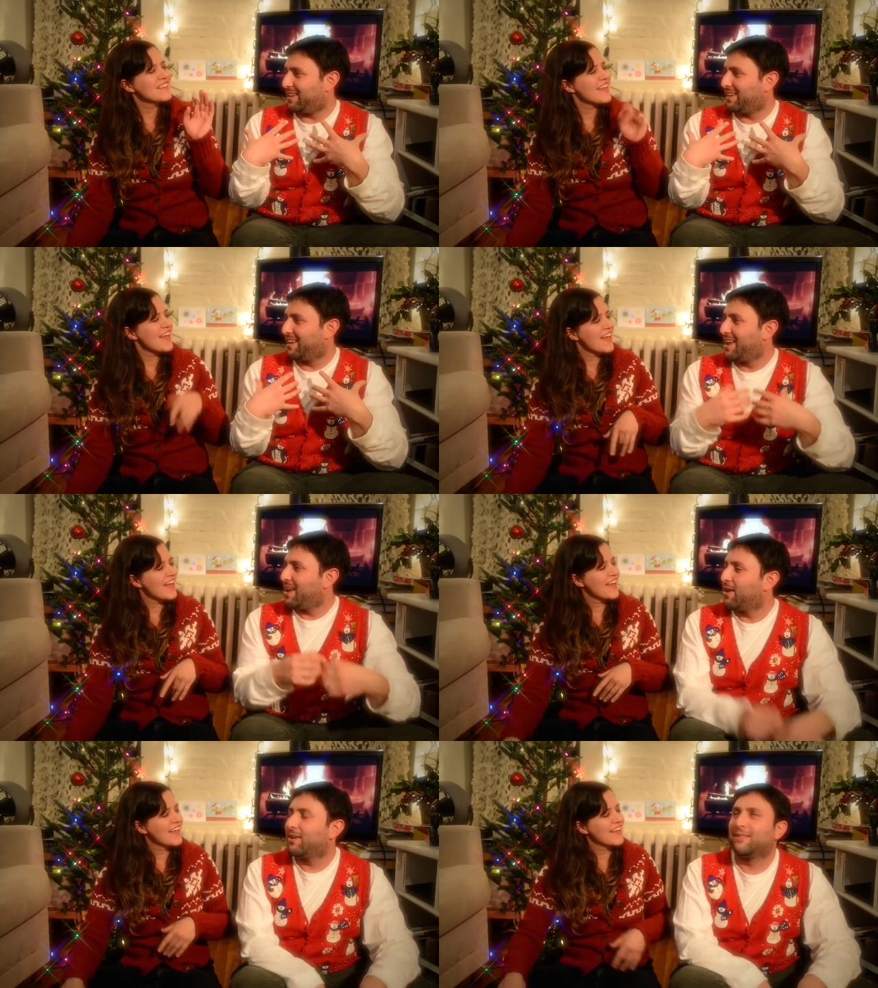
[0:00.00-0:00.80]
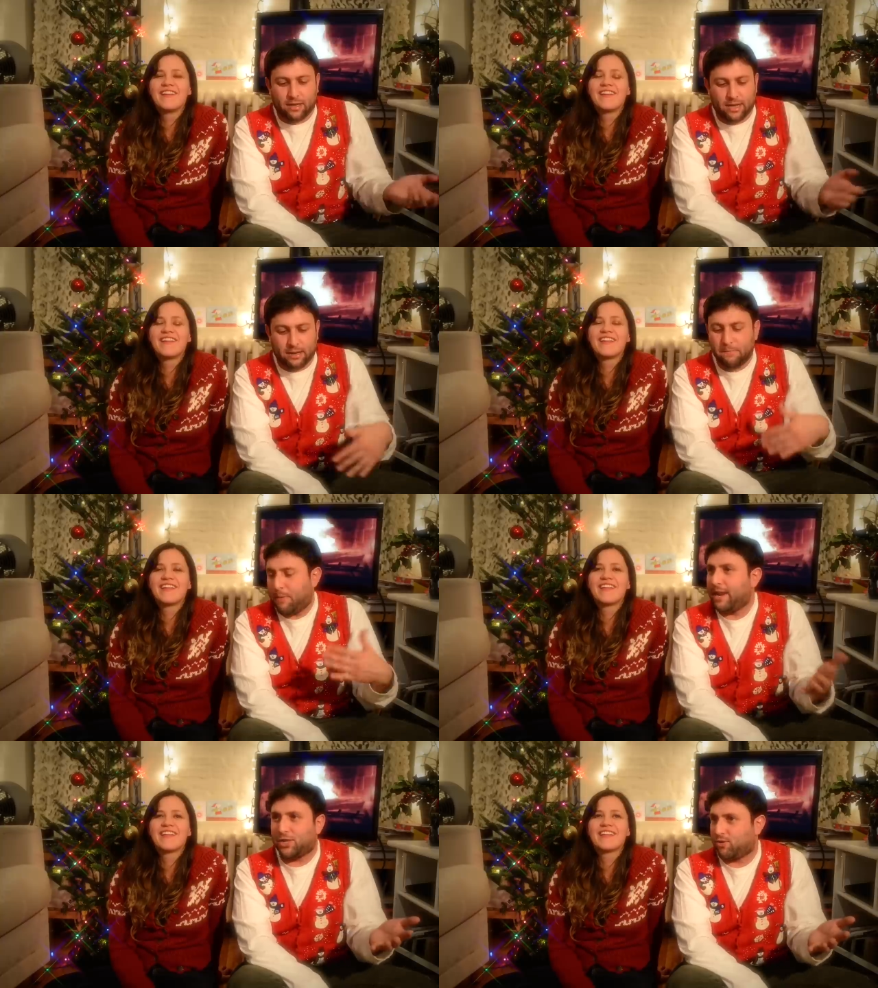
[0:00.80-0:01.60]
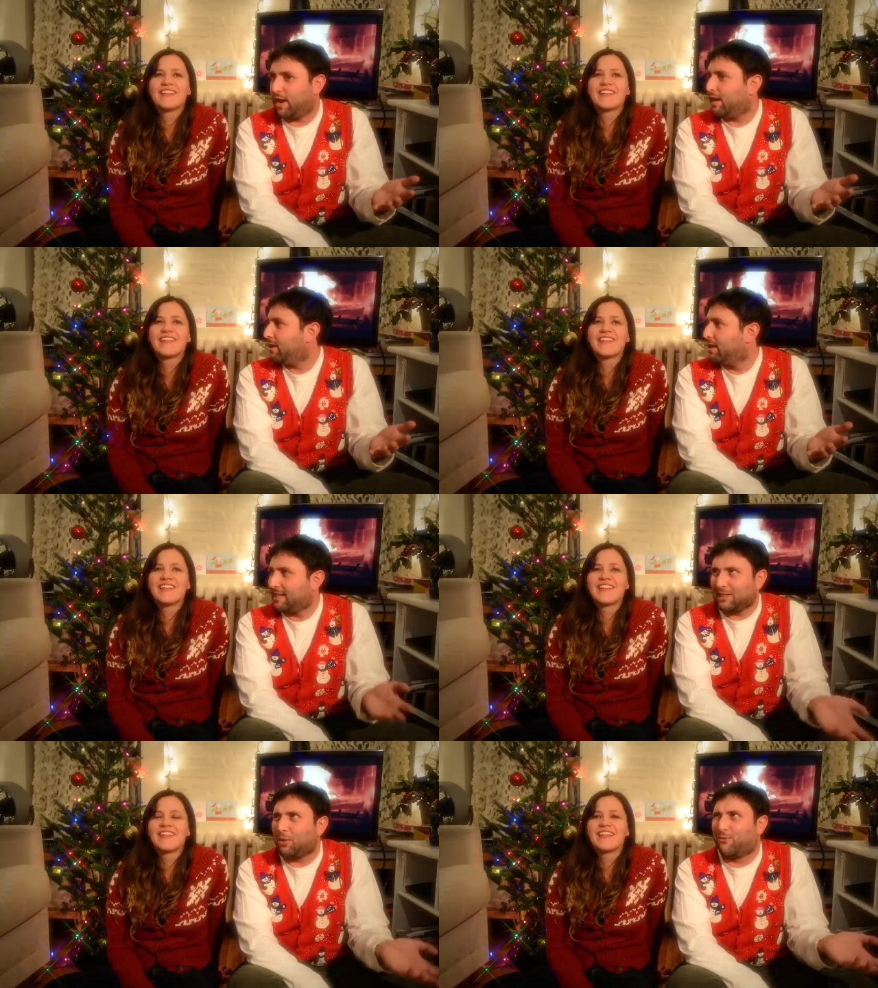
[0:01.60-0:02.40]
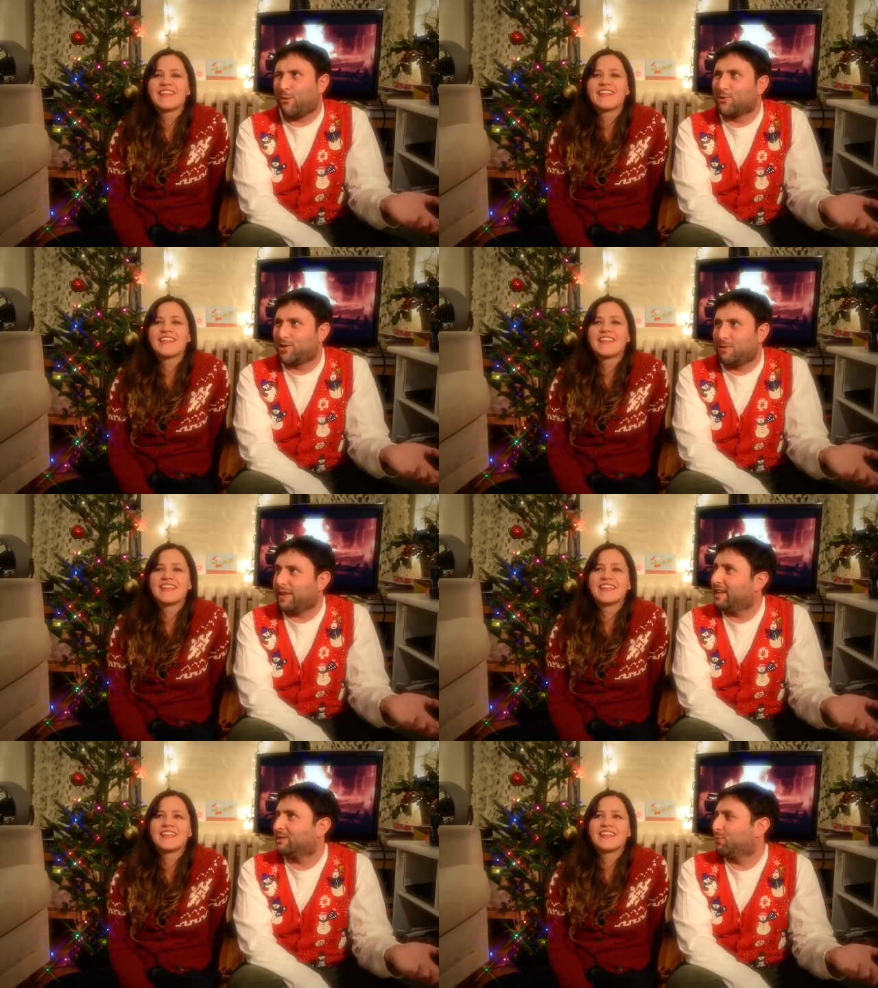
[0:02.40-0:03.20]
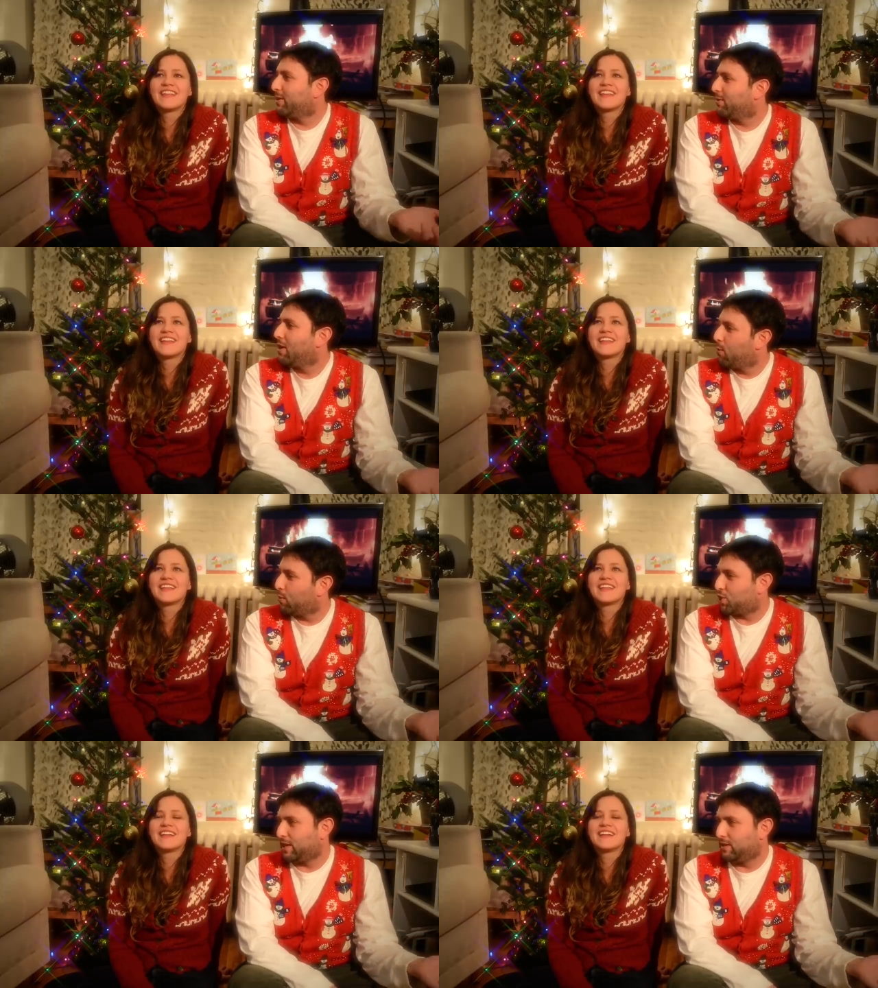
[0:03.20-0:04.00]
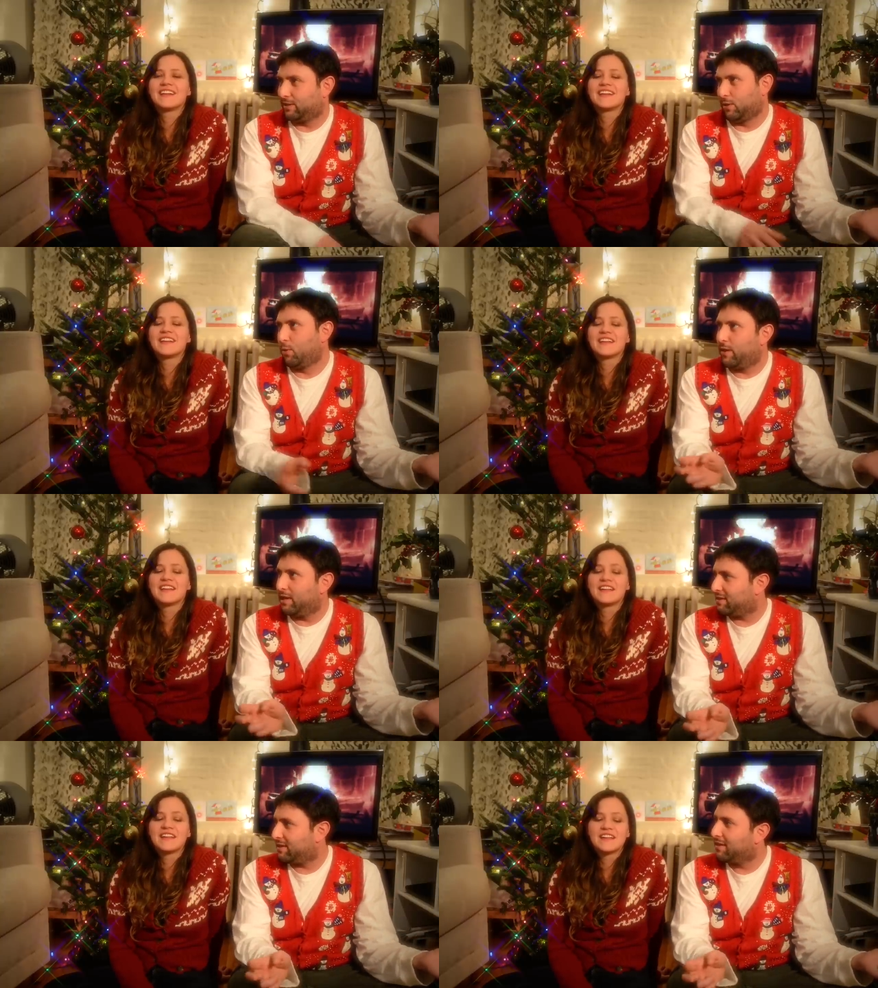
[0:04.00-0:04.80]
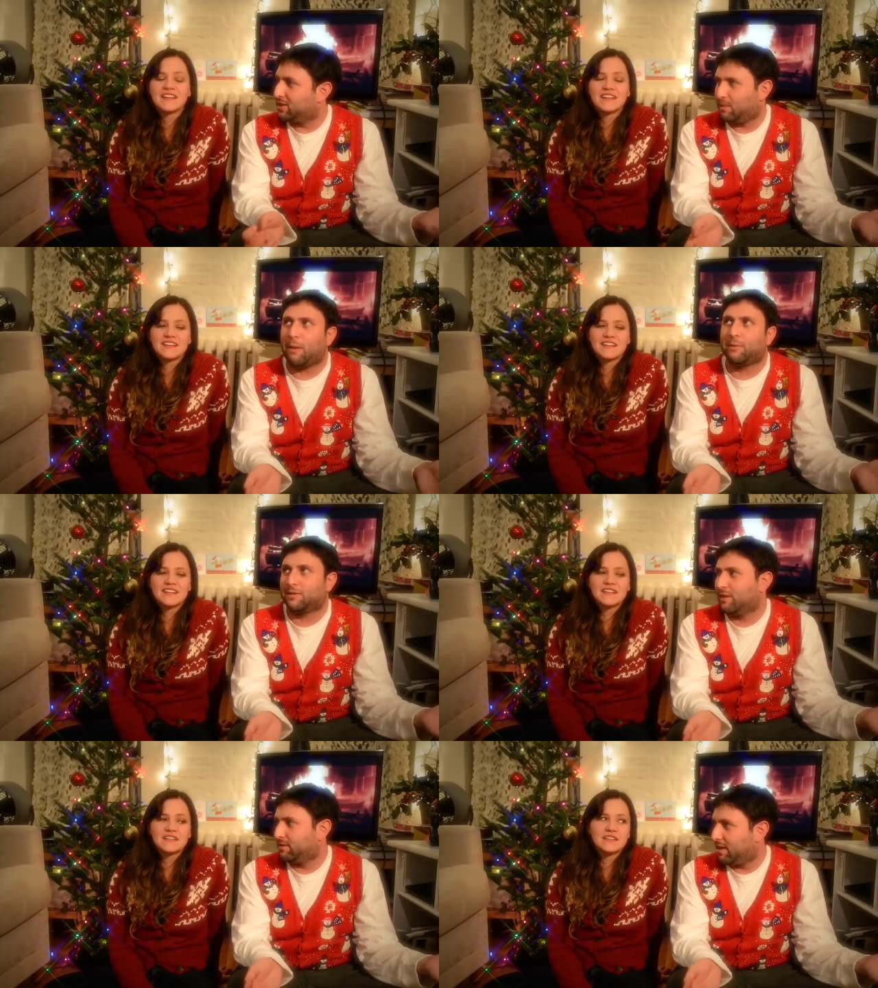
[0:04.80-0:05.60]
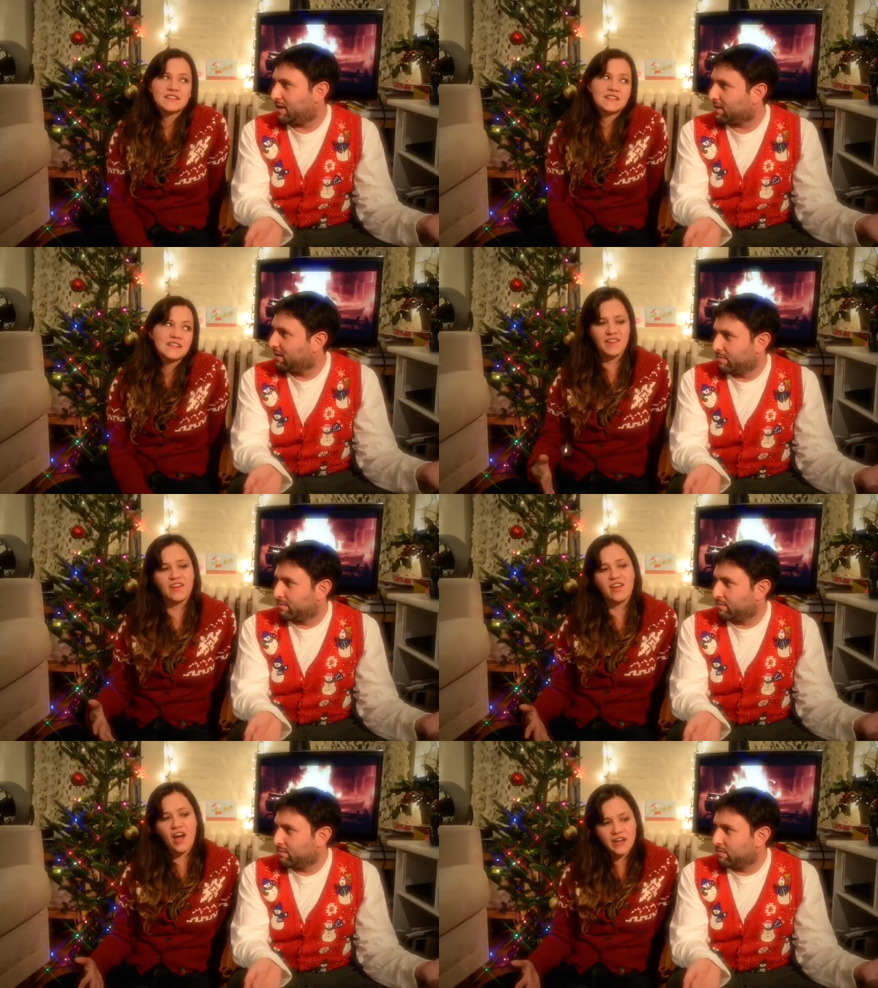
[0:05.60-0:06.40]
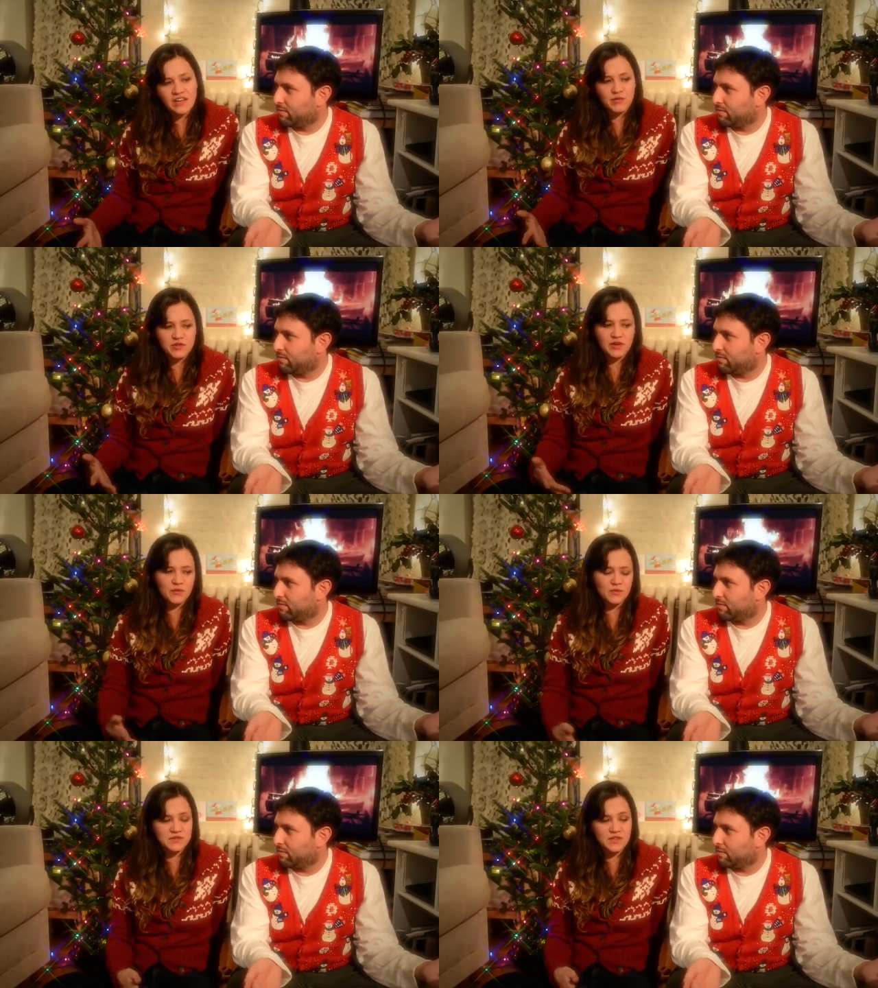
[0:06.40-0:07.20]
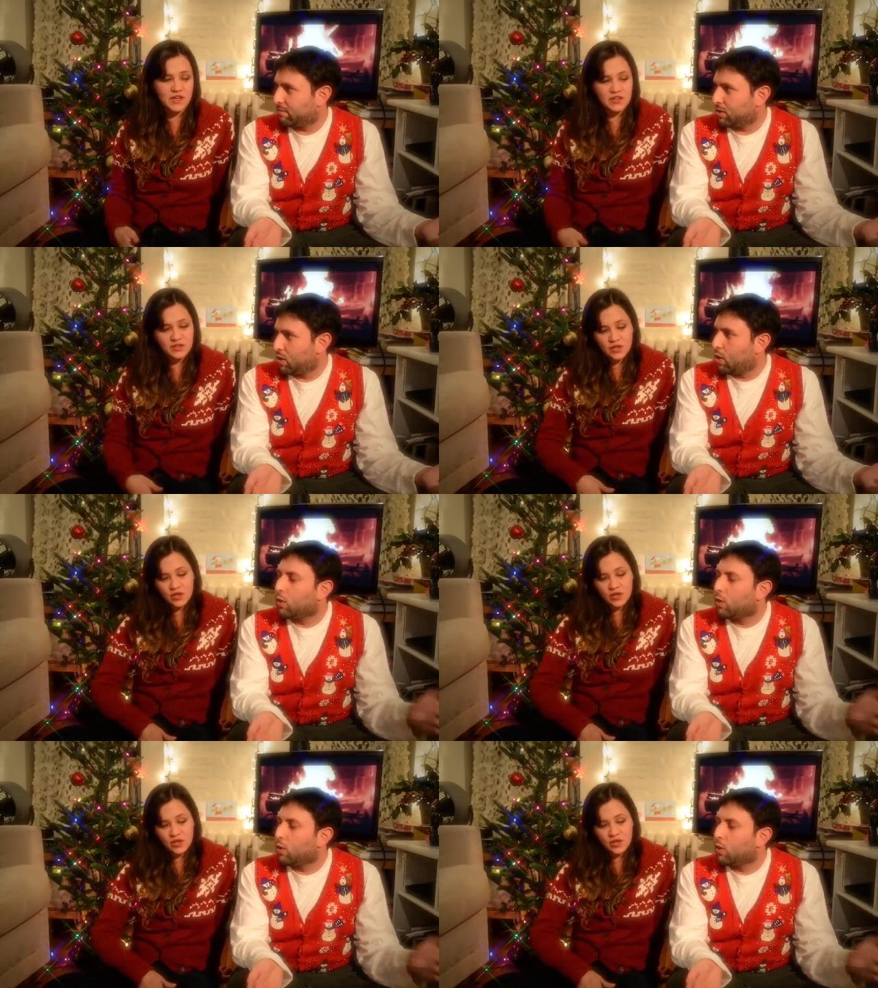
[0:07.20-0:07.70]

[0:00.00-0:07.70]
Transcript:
Speaker 1: in. that he didn't penetrate. That's all virgin means. What was she so innocent? She probably saw a dick.
Speaker 2: And then God came to her and was like,